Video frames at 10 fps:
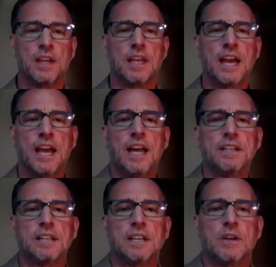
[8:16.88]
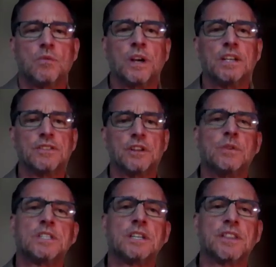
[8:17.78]
And what he'll do
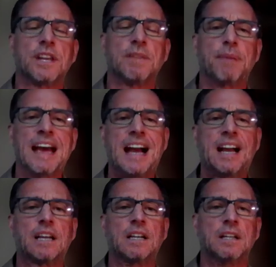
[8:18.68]
is he'll then pack